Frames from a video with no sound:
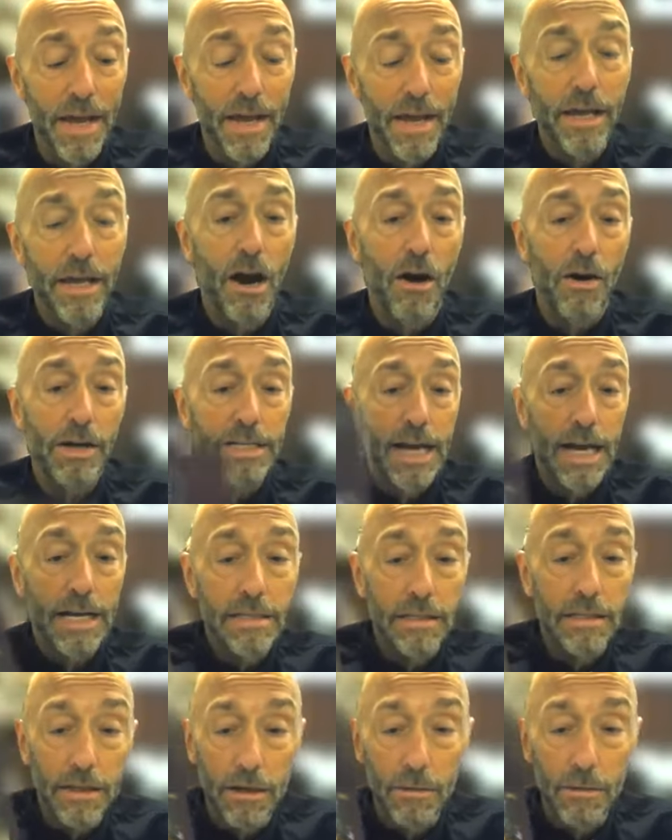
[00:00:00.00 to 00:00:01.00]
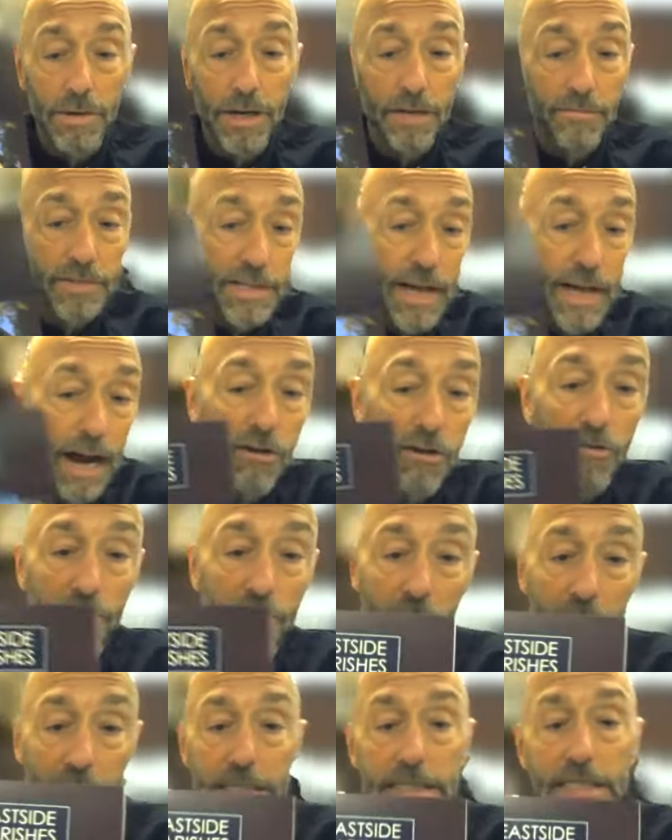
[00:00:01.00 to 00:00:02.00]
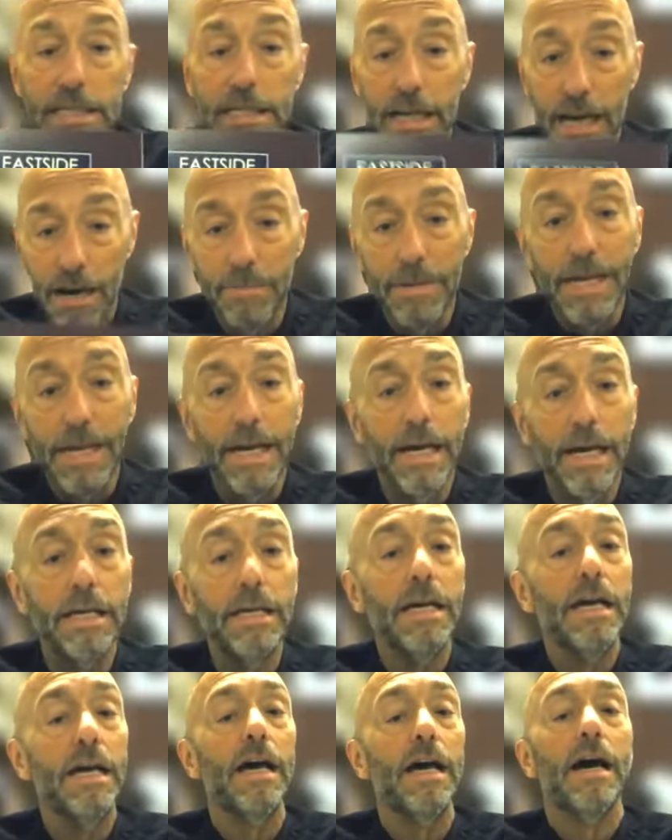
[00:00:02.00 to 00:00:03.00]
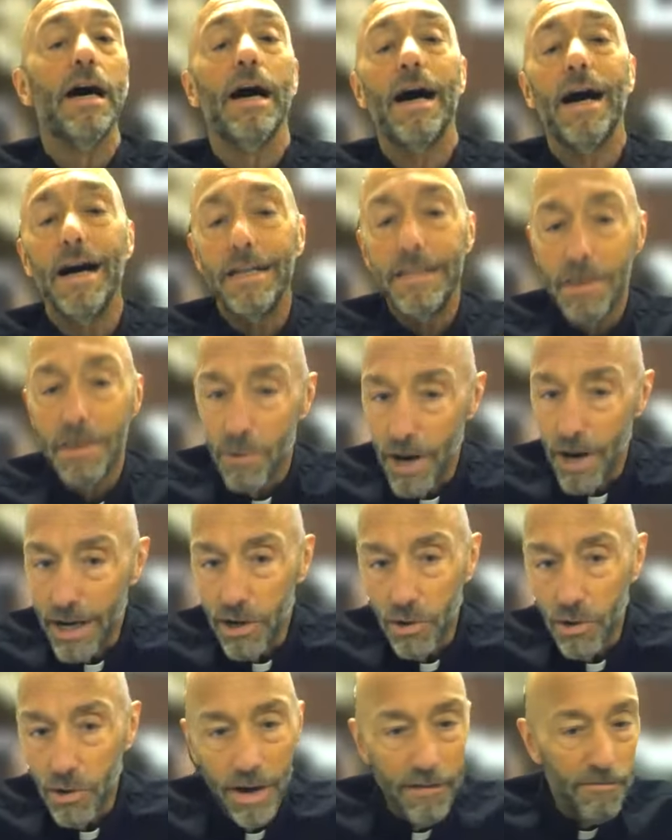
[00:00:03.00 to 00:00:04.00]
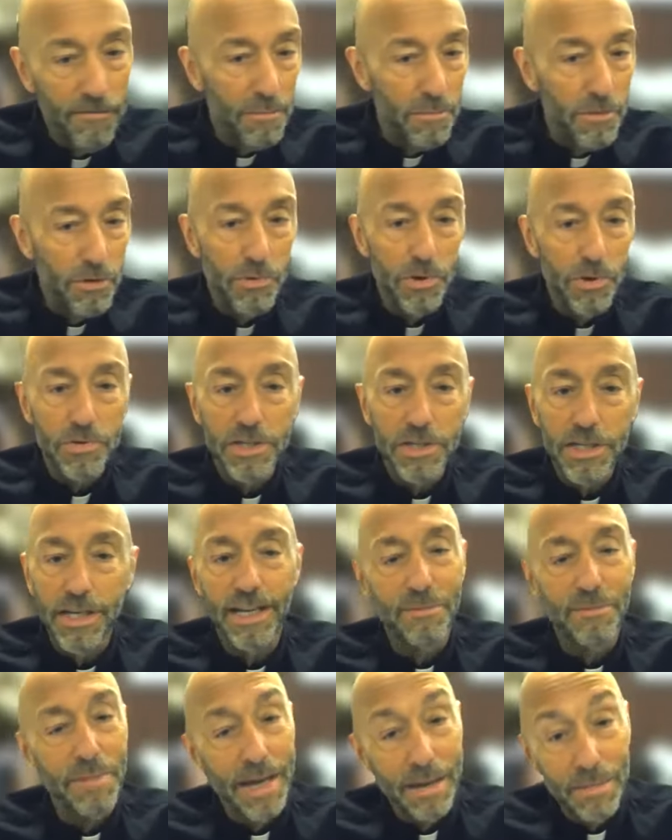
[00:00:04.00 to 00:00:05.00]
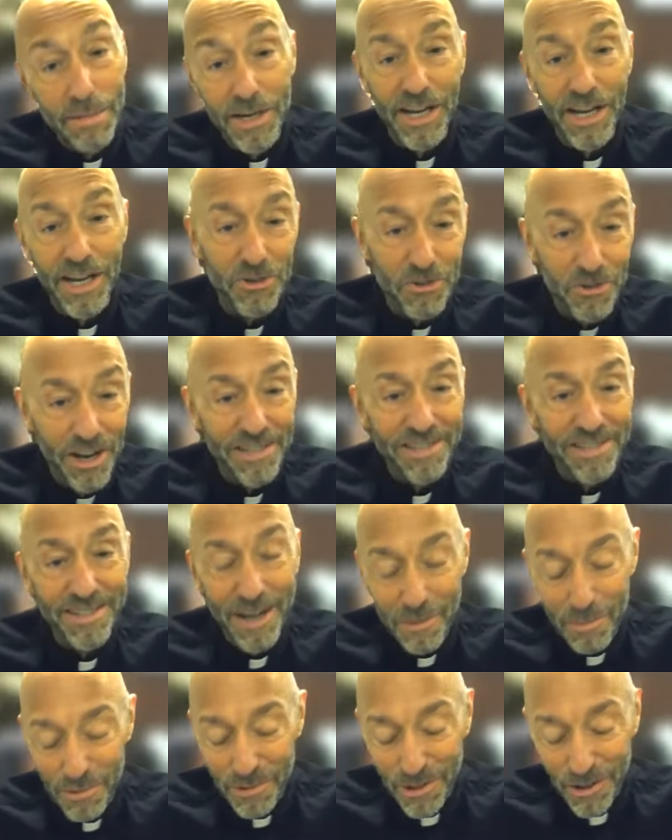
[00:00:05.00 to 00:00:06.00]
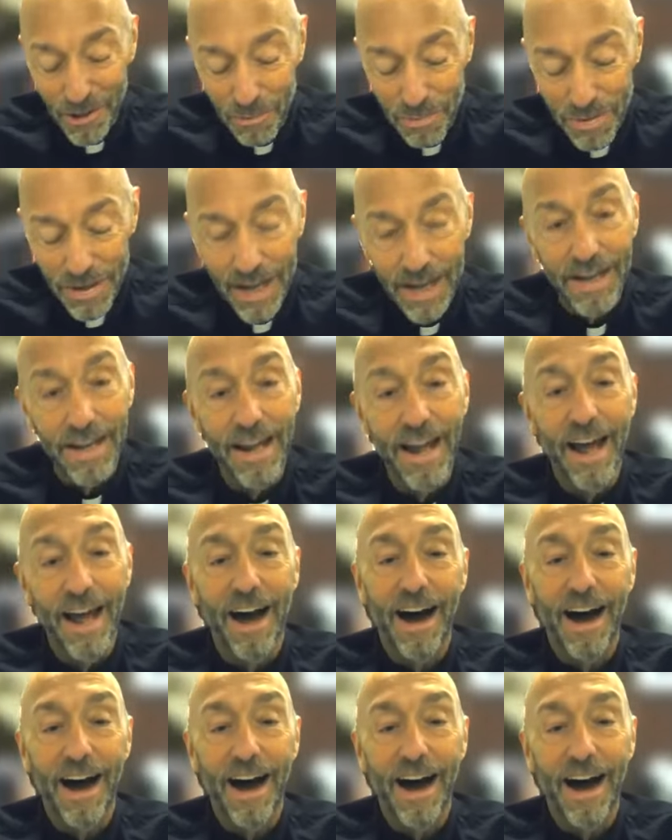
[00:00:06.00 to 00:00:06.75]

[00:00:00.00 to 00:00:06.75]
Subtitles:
You know, it takes a little bit of sacrifice to come in, to break away from the routine, maybe get dressed up a little bit.